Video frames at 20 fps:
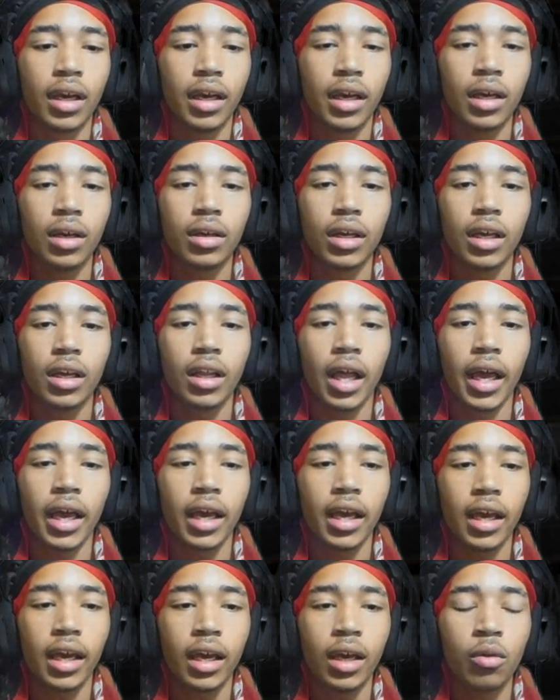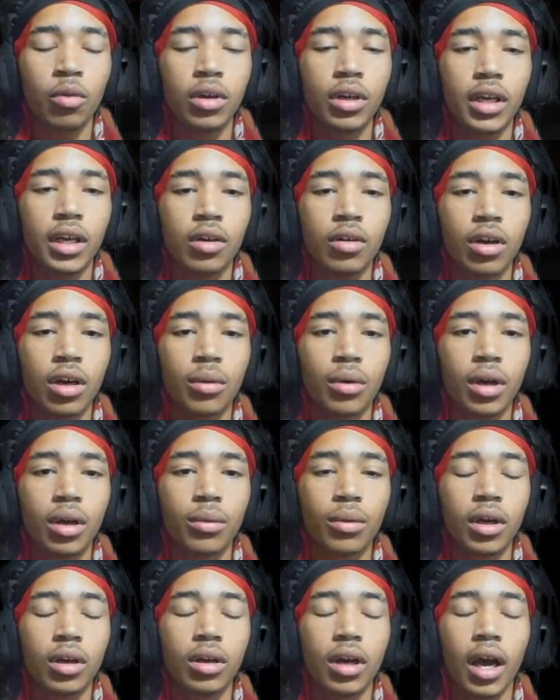It, it, like it would. It, uh,
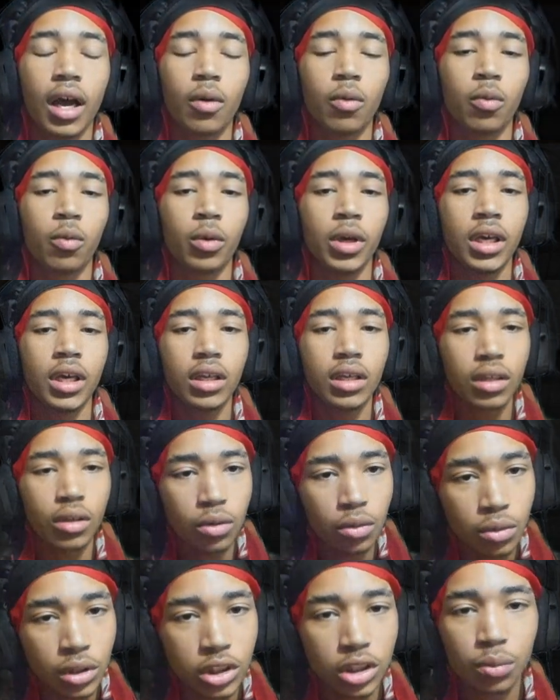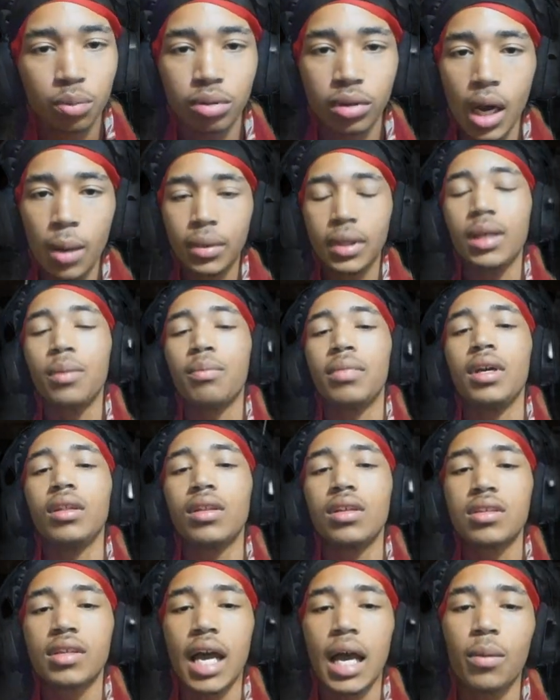uh, uh, we we should probably
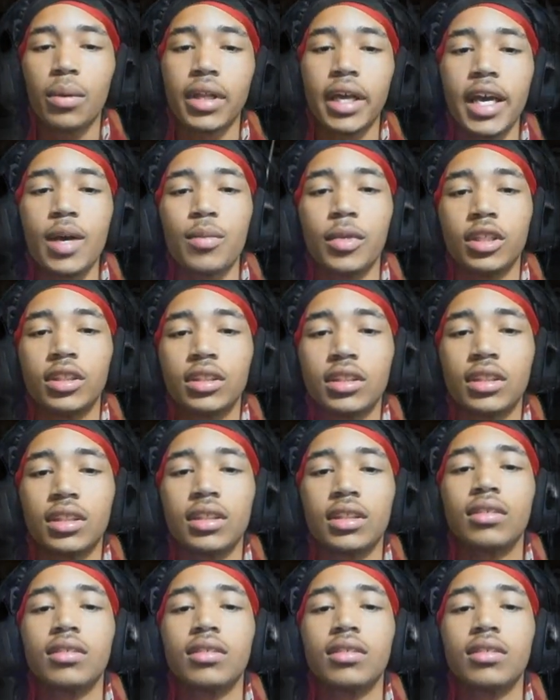beat this guy with hammers.